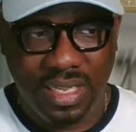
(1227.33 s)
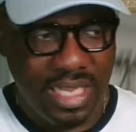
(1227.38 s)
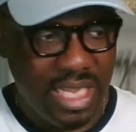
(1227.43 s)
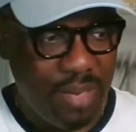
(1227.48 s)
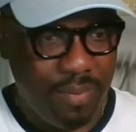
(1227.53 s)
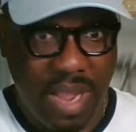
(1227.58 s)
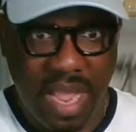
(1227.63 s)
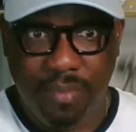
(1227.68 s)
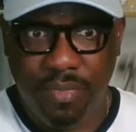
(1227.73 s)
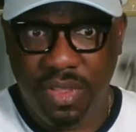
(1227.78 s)

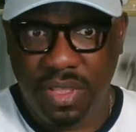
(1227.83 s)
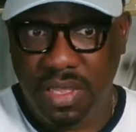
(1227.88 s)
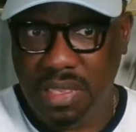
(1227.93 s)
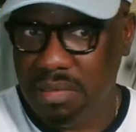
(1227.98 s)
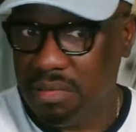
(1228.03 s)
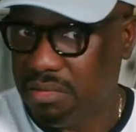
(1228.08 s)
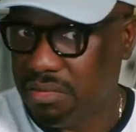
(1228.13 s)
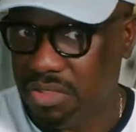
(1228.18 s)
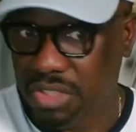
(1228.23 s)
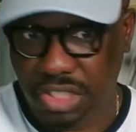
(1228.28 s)
It might
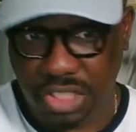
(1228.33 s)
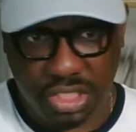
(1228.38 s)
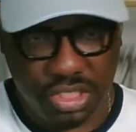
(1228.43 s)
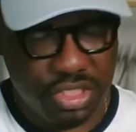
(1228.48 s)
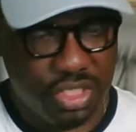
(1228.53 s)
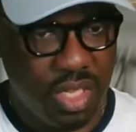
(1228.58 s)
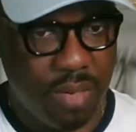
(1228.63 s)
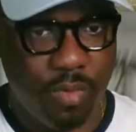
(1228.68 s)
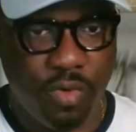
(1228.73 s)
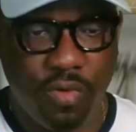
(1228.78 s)
be
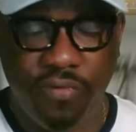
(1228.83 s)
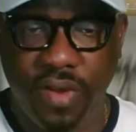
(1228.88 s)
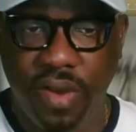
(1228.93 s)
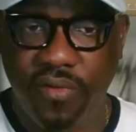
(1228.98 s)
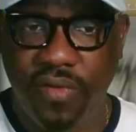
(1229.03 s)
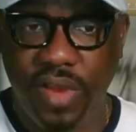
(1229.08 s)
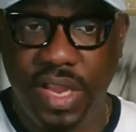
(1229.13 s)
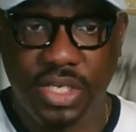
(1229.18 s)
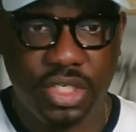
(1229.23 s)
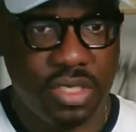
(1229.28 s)
just normal
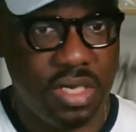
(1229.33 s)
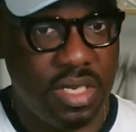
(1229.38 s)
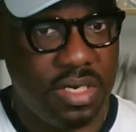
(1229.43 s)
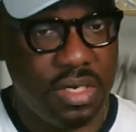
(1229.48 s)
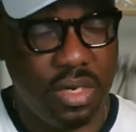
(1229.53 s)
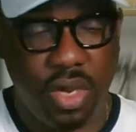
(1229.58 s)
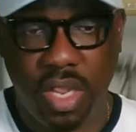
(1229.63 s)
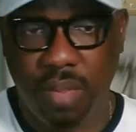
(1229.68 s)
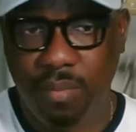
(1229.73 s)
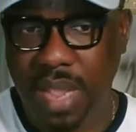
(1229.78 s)
variation,
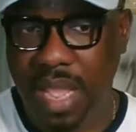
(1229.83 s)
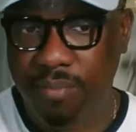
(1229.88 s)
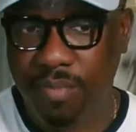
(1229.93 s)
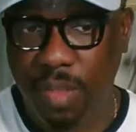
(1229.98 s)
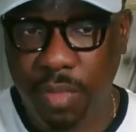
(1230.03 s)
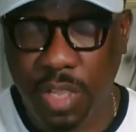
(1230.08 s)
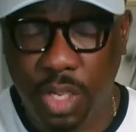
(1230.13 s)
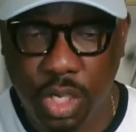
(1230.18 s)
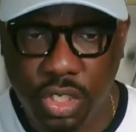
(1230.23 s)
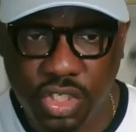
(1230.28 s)
or it might be
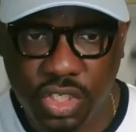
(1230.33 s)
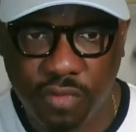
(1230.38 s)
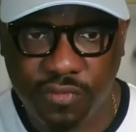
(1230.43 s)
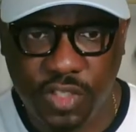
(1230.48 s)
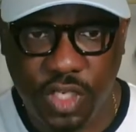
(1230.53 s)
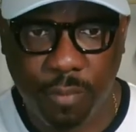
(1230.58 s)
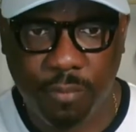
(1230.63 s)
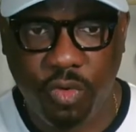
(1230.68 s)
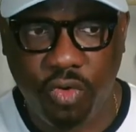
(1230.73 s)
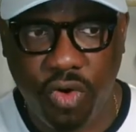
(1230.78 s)
because of
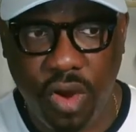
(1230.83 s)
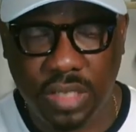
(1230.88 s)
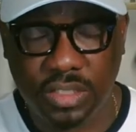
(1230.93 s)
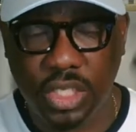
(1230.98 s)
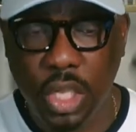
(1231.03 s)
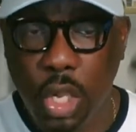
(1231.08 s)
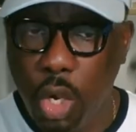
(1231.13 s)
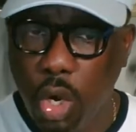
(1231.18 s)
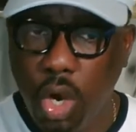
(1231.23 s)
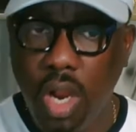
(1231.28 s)
some drugs,
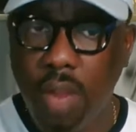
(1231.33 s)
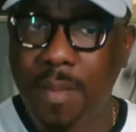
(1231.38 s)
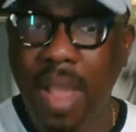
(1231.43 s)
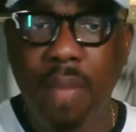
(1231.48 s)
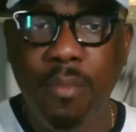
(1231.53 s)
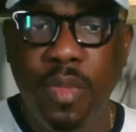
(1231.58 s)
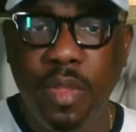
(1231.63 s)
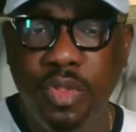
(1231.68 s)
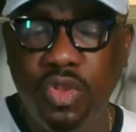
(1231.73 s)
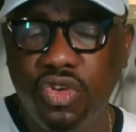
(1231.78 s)
or it might
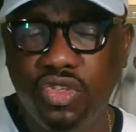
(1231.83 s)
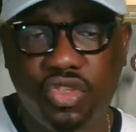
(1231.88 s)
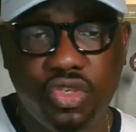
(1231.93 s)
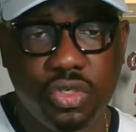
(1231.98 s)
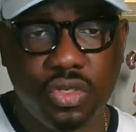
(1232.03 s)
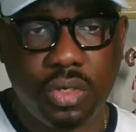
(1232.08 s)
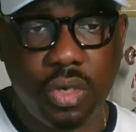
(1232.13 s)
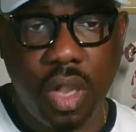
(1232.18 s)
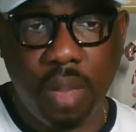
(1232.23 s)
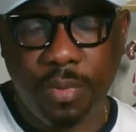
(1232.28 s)
be due
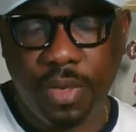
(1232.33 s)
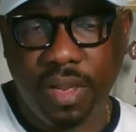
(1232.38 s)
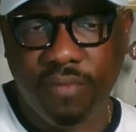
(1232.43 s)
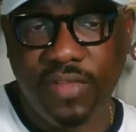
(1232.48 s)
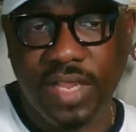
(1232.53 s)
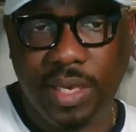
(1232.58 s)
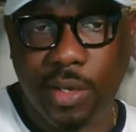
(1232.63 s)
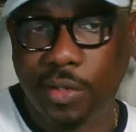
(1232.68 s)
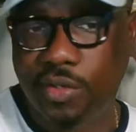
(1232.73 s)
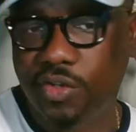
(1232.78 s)
to a couple of
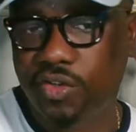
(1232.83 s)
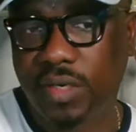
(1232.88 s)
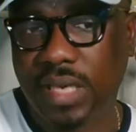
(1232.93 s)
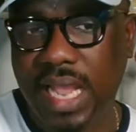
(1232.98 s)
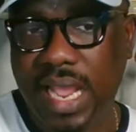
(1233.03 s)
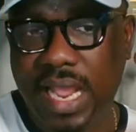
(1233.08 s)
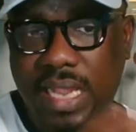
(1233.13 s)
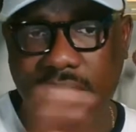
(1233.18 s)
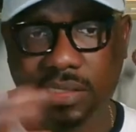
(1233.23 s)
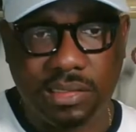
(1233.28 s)

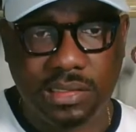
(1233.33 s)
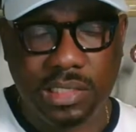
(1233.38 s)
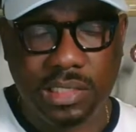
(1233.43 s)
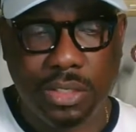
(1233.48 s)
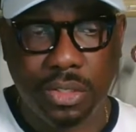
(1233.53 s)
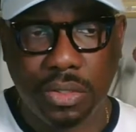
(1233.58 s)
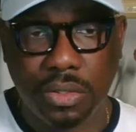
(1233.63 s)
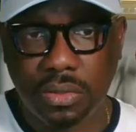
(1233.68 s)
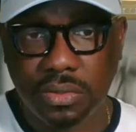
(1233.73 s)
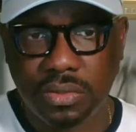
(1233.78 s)
electrolyte, you
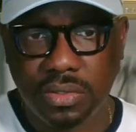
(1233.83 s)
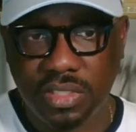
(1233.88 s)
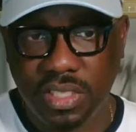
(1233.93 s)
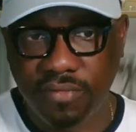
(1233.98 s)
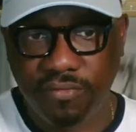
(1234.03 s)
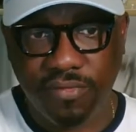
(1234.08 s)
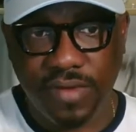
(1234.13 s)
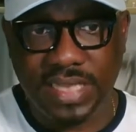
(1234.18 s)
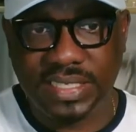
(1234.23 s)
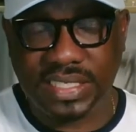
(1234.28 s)
know,
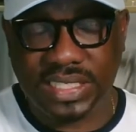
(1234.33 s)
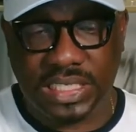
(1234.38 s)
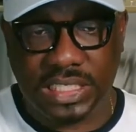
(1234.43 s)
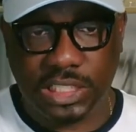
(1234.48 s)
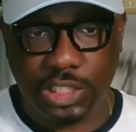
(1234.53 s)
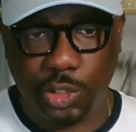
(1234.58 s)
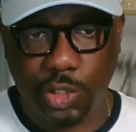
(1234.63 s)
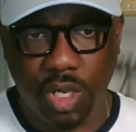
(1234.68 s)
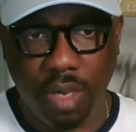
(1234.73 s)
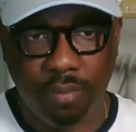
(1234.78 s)

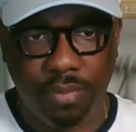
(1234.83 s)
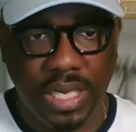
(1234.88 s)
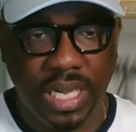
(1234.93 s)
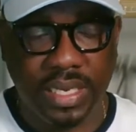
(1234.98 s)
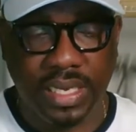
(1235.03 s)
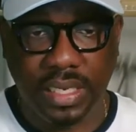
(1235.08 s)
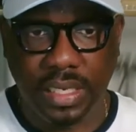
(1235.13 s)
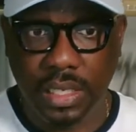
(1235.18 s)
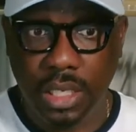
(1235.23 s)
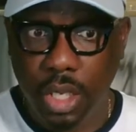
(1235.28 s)
differences in your
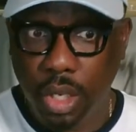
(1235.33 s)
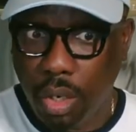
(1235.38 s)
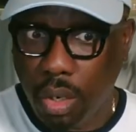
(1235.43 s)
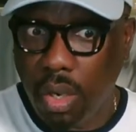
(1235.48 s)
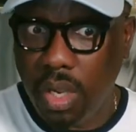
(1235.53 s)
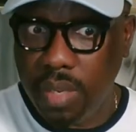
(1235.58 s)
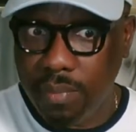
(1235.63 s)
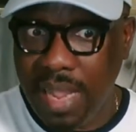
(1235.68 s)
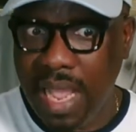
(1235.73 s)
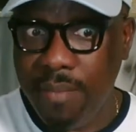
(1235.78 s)
body,
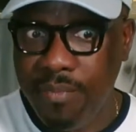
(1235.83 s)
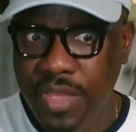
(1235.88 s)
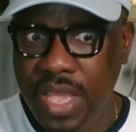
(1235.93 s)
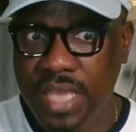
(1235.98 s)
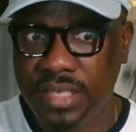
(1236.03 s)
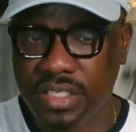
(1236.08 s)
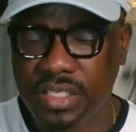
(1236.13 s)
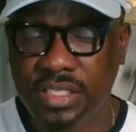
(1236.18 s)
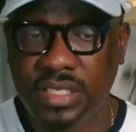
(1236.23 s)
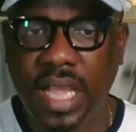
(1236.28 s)
or it might be
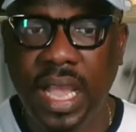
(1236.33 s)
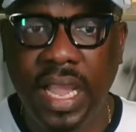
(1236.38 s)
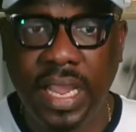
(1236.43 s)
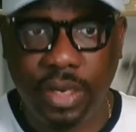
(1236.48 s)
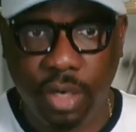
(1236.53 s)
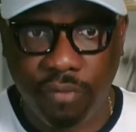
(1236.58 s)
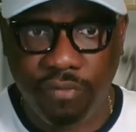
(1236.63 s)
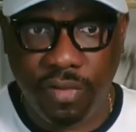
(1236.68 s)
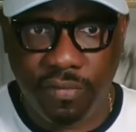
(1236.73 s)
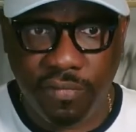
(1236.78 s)
a
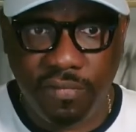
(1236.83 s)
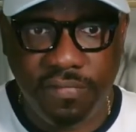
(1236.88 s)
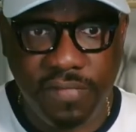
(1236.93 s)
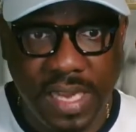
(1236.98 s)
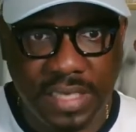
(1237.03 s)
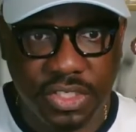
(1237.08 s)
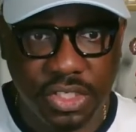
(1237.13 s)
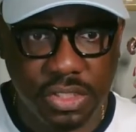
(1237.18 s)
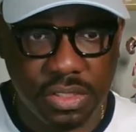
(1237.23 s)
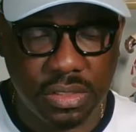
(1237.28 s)
sign of
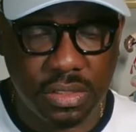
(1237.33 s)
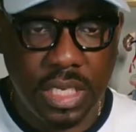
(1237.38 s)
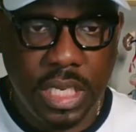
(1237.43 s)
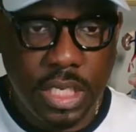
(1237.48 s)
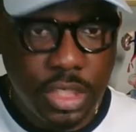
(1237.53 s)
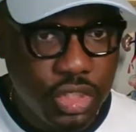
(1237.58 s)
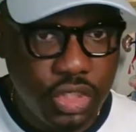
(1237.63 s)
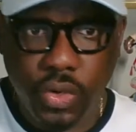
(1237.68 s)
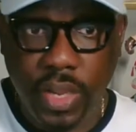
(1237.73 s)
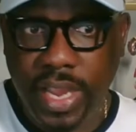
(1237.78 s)
infection.
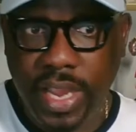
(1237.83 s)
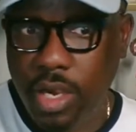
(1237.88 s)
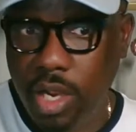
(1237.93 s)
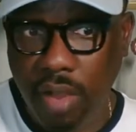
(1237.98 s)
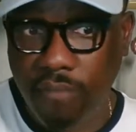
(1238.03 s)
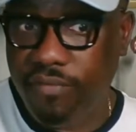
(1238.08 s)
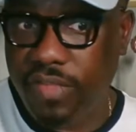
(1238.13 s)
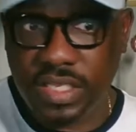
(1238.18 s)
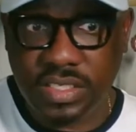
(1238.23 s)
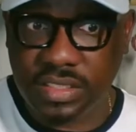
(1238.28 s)
So any
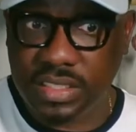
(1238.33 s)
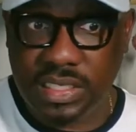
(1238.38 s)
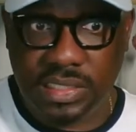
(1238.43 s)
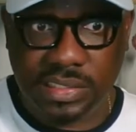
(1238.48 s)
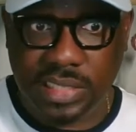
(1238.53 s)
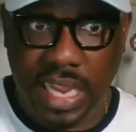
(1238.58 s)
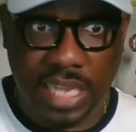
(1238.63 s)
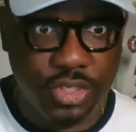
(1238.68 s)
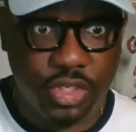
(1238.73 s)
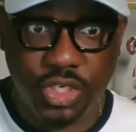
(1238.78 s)
of these things
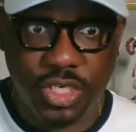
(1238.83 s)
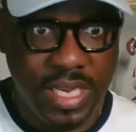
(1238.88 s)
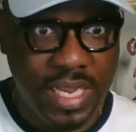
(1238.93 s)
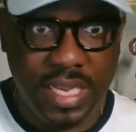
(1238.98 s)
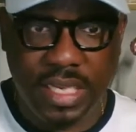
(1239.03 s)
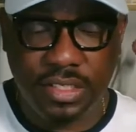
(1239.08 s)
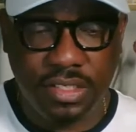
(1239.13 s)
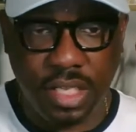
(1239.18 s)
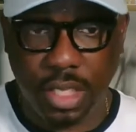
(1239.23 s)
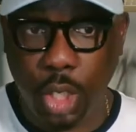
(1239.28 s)
can
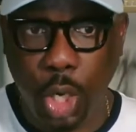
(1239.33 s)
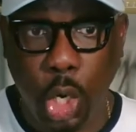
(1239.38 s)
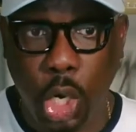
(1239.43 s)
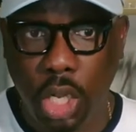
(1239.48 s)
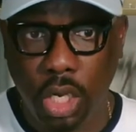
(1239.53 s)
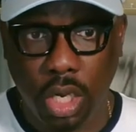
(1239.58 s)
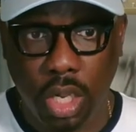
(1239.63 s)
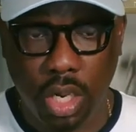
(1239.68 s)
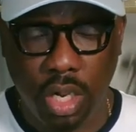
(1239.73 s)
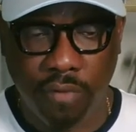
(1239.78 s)
change the
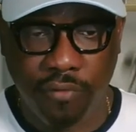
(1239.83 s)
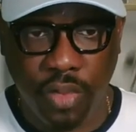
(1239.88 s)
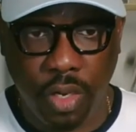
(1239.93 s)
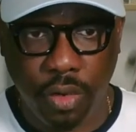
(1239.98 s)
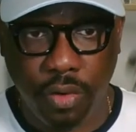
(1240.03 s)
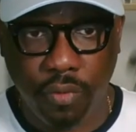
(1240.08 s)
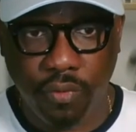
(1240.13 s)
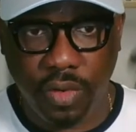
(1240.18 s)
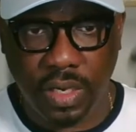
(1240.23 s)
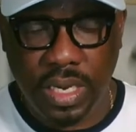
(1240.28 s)
color of your
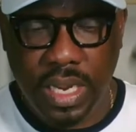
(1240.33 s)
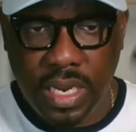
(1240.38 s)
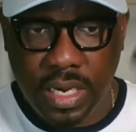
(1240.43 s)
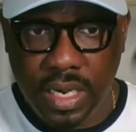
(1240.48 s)
urine.